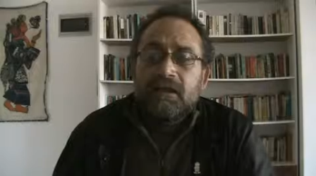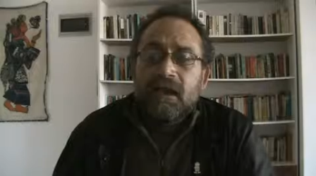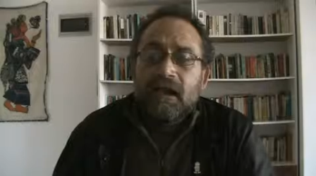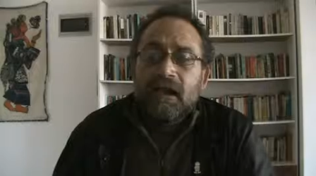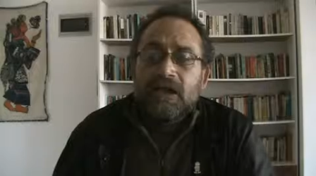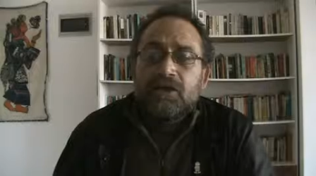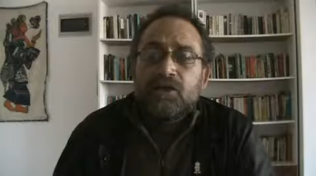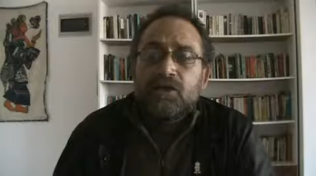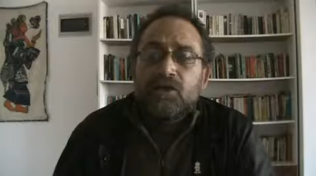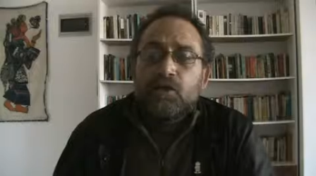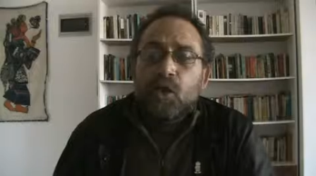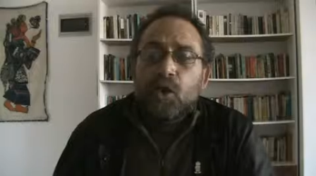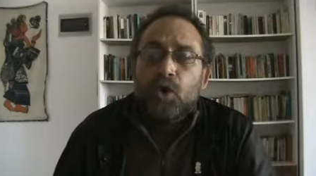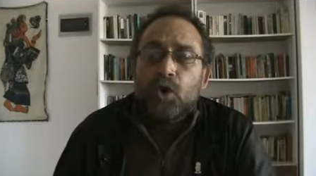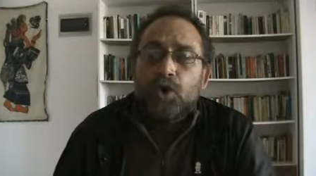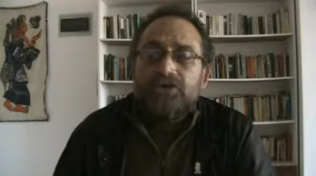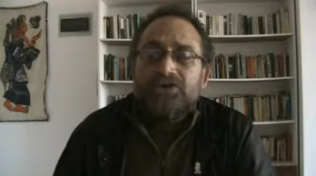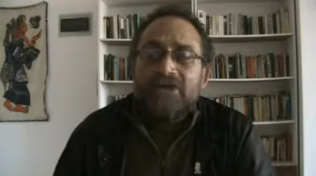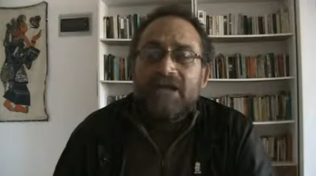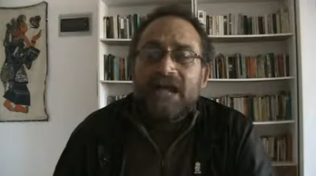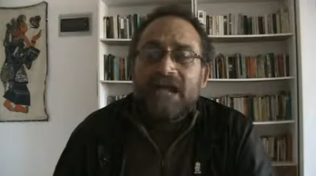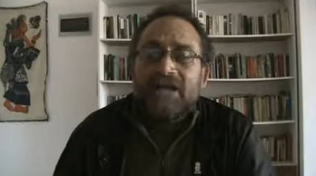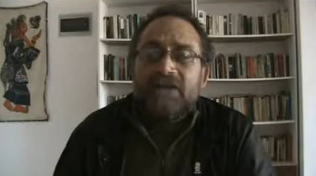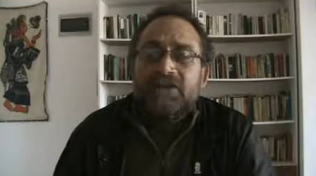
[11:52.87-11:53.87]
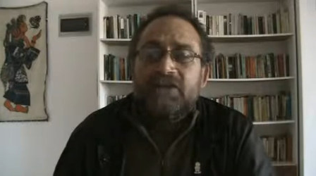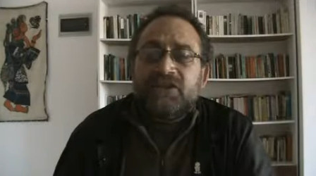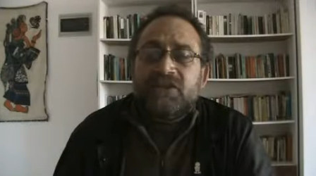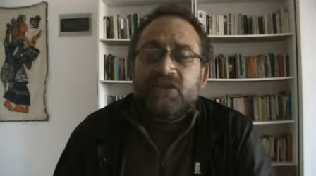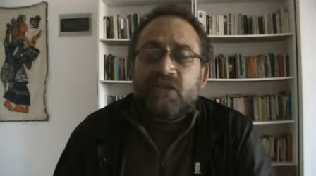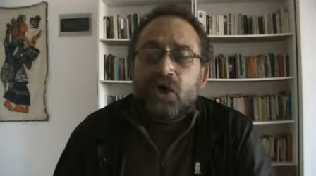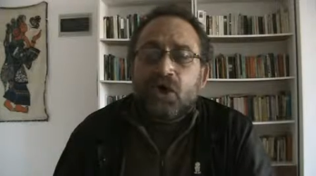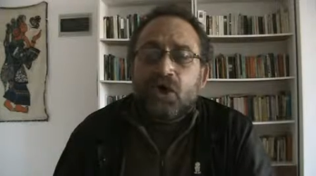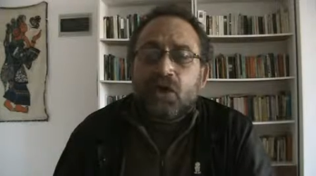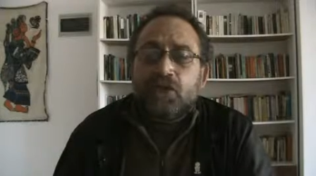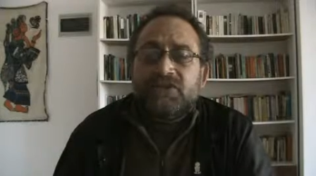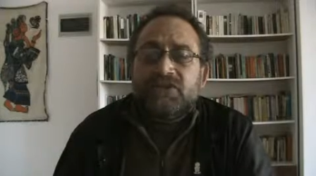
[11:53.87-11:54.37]
unquote, and
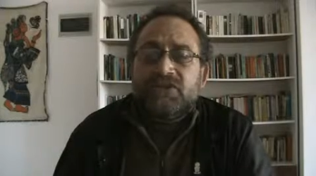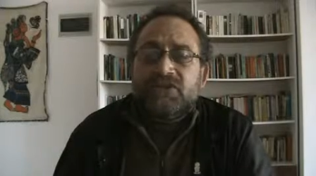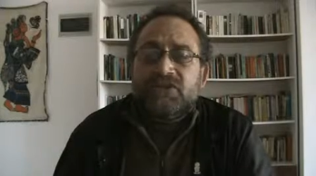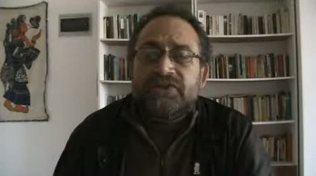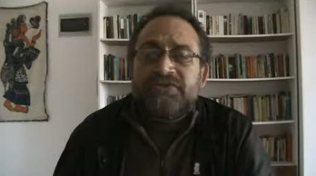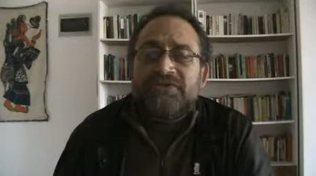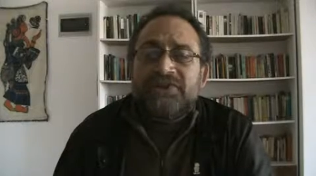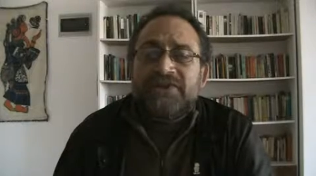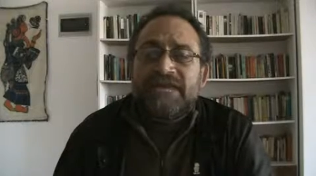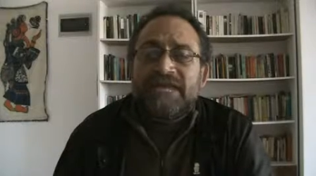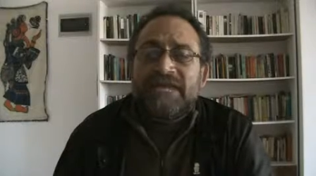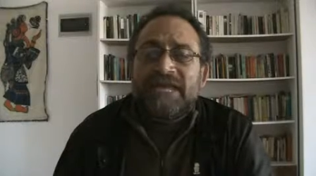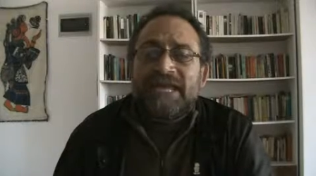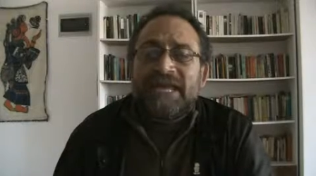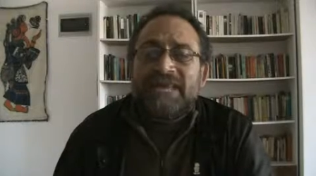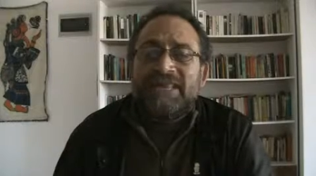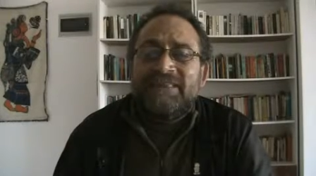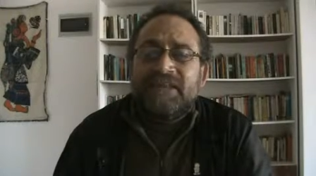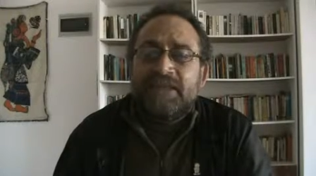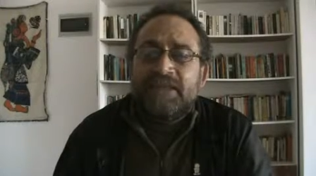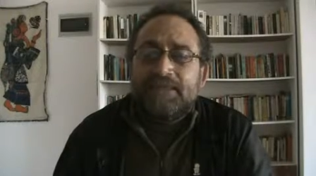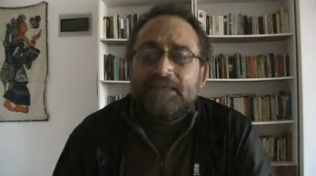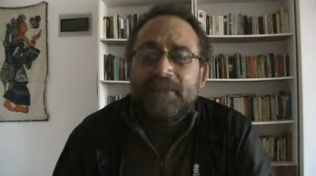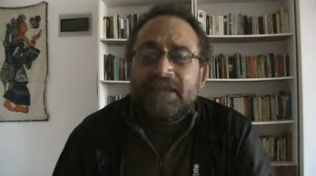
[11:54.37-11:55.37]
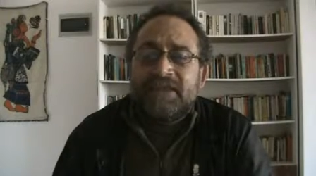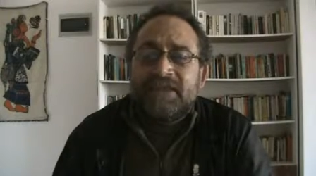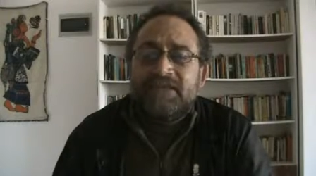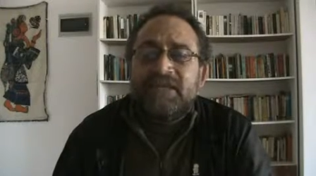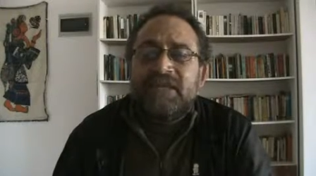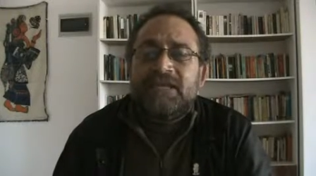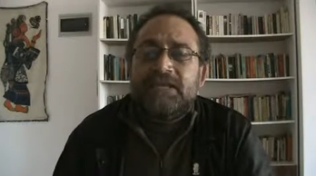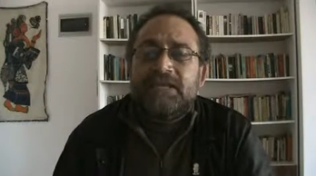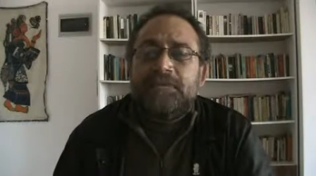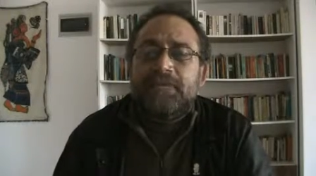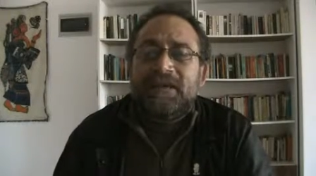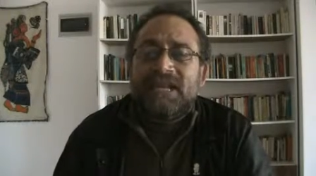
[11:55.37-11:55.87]
no sovereign
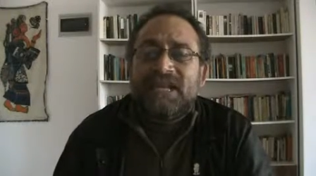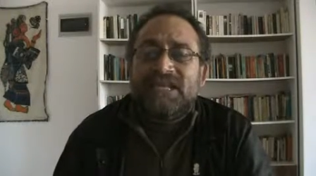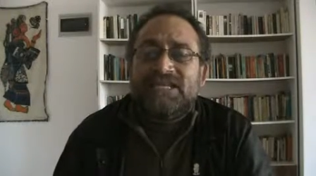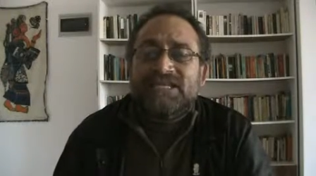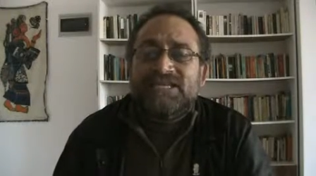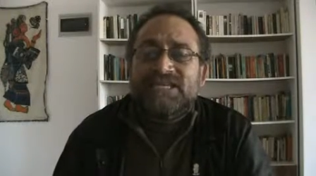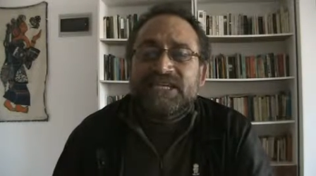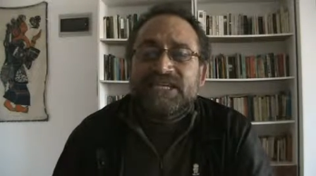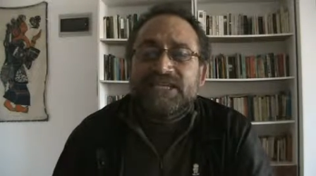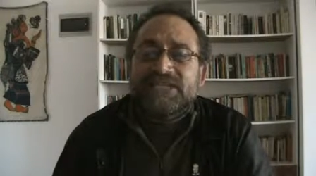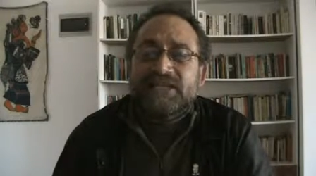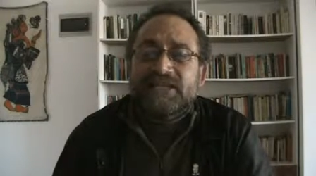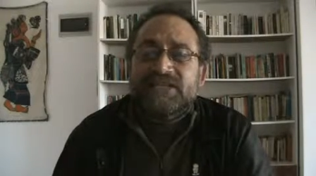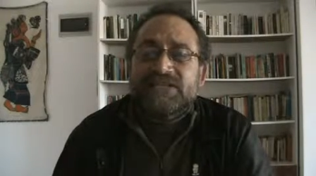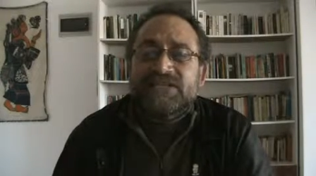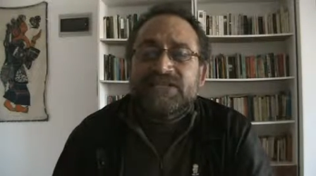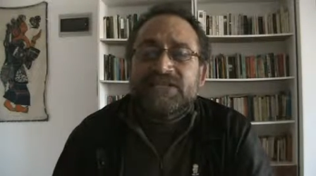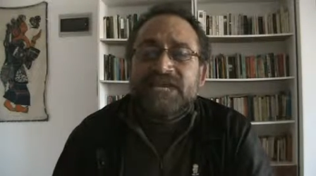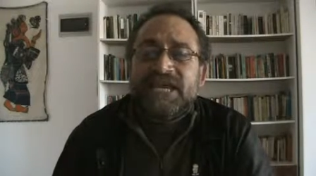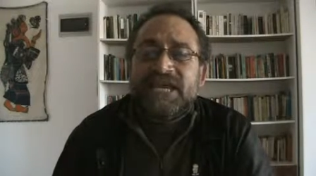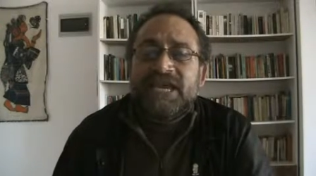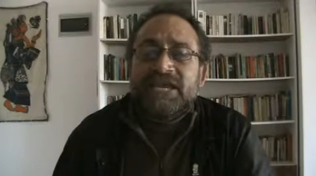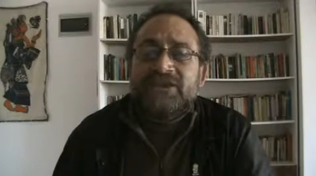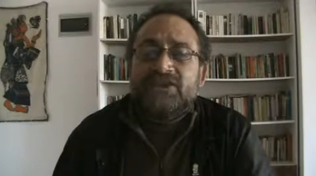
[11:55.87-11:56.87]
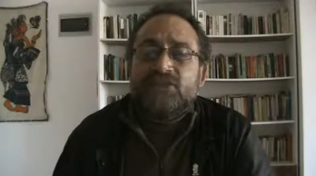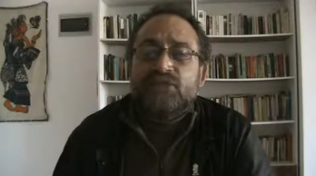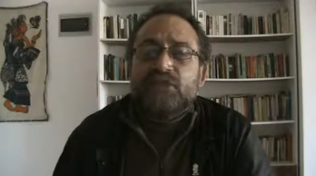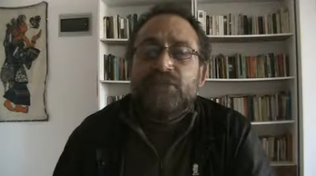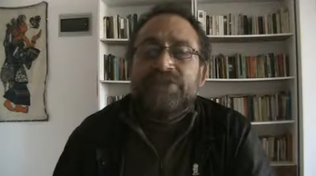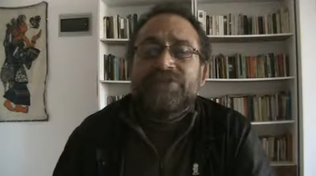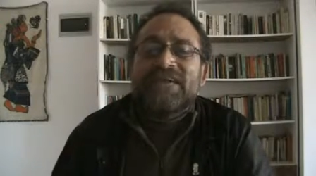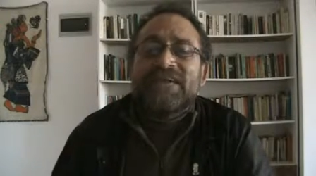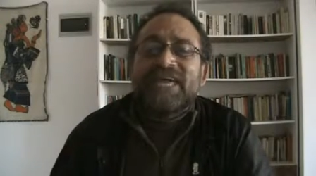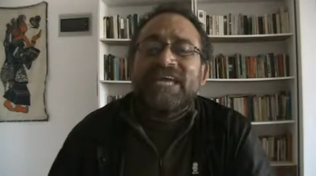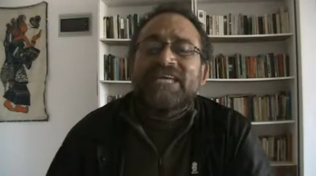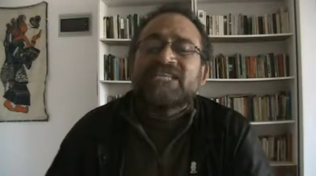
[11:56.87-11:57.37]
independent Palestinian state
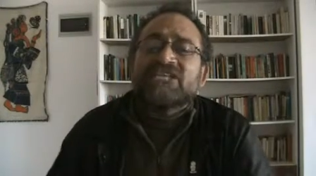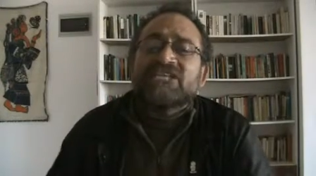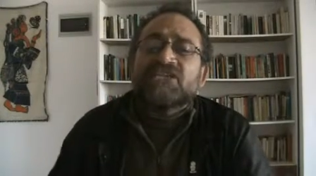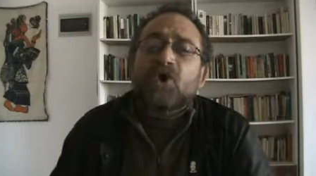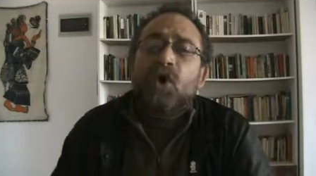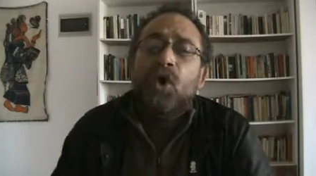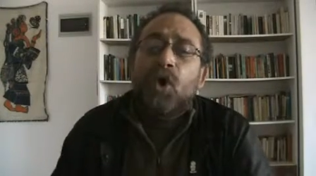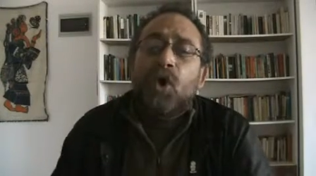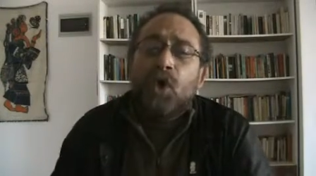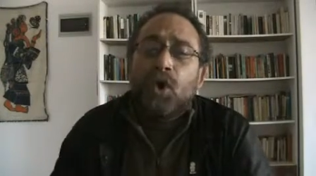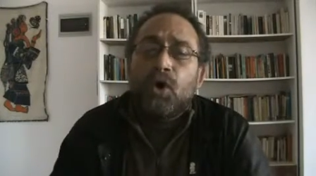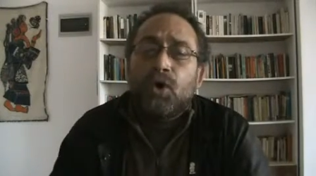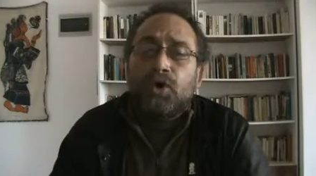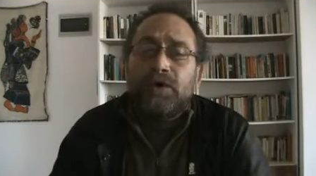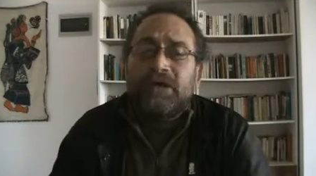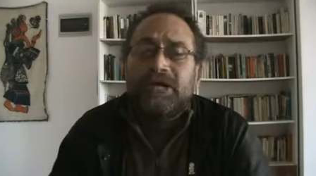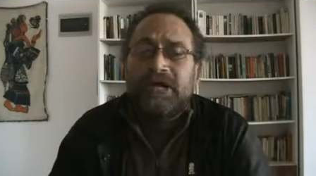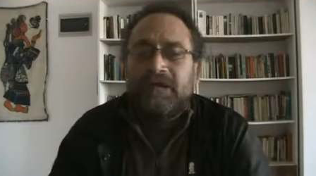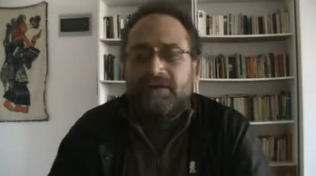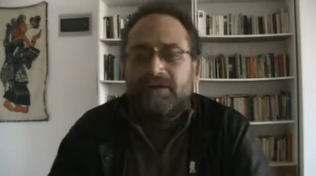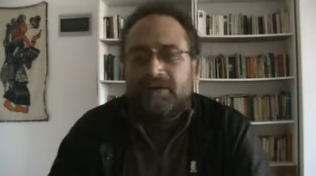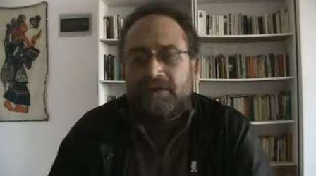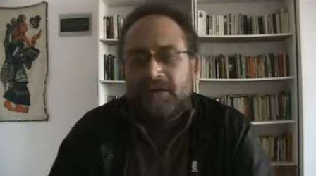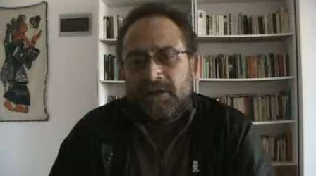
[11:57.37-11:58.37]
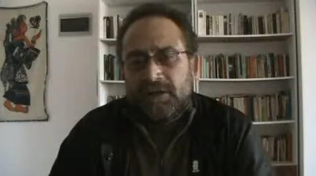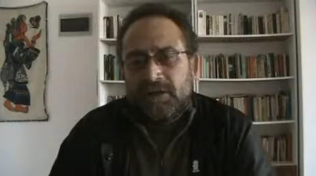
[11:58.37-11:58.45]
with its own